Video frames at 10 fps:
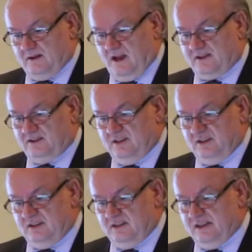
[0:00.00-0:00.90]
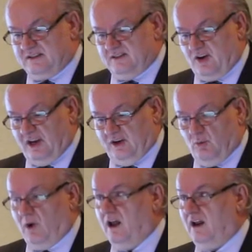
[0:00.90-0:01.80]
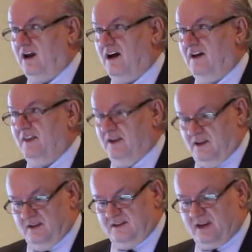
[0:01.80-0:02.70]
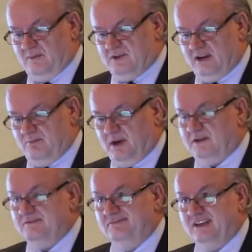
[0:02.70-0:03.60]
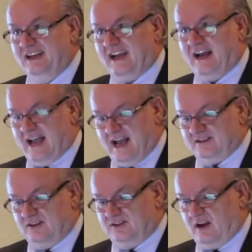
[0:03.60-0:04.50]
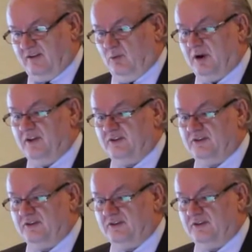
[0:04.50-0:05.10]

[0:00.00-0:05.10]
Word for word: Not to necessarily dwell on the subject, but you got to ask yourself what